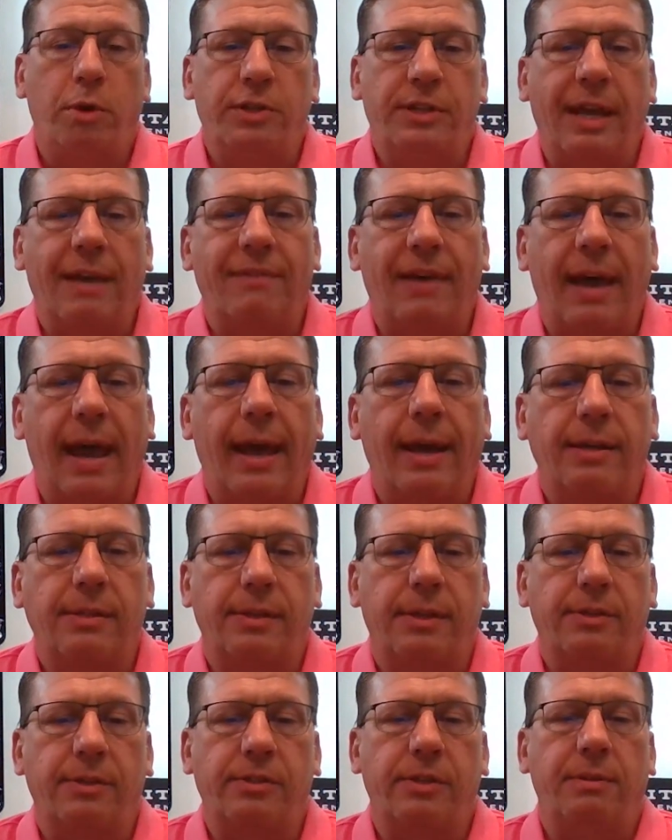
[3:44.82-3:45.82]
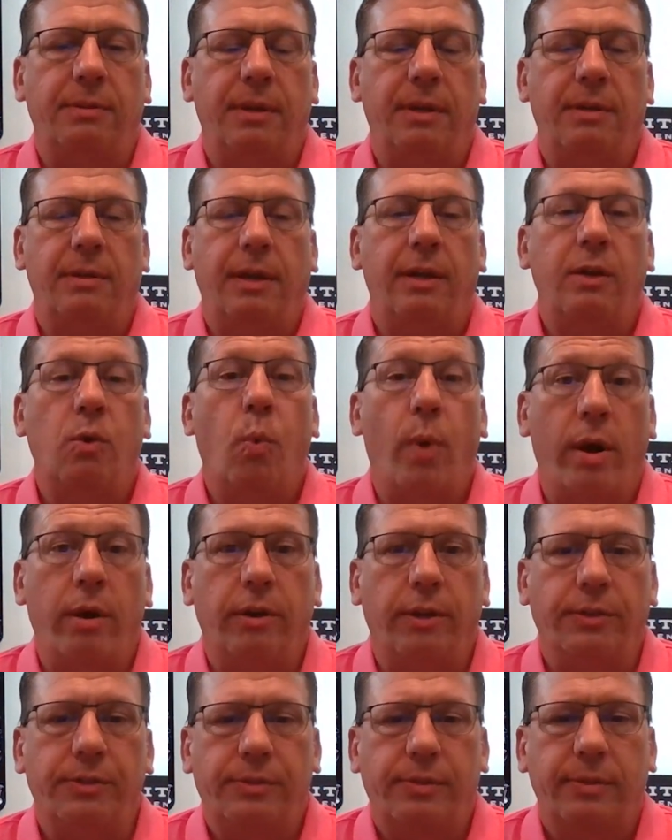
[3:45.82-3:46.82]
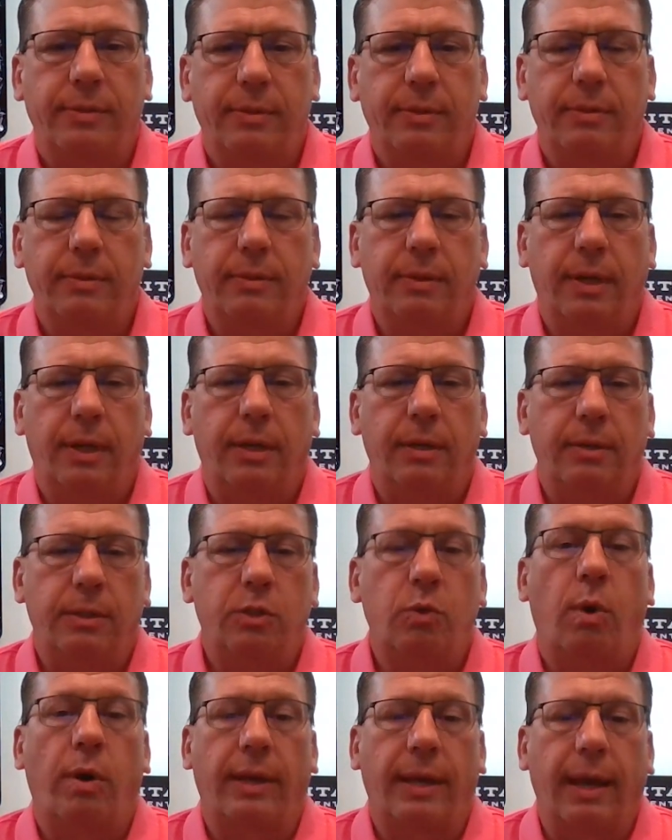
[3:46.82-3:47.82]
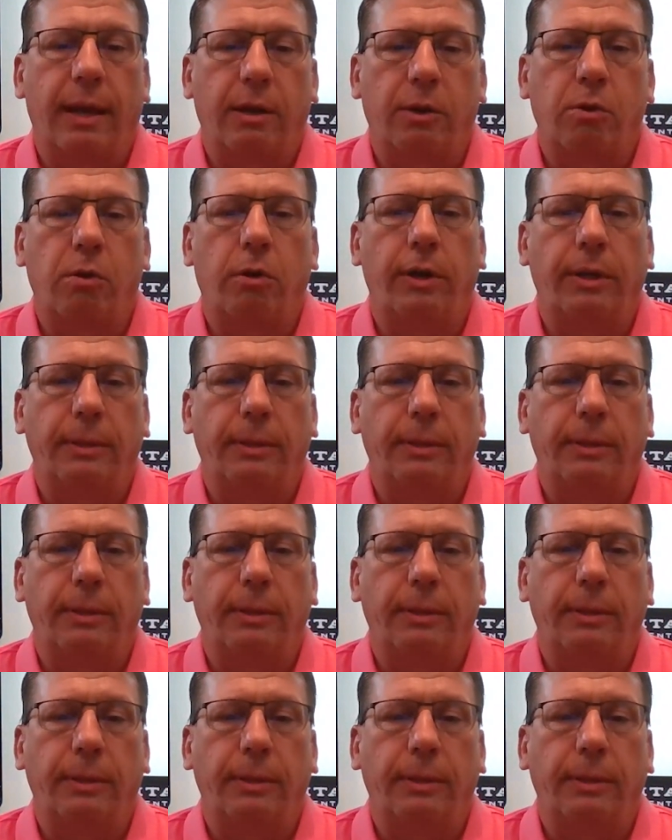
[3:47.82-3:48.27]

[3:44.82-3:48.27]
have access and, and, and awareness uh, to our category.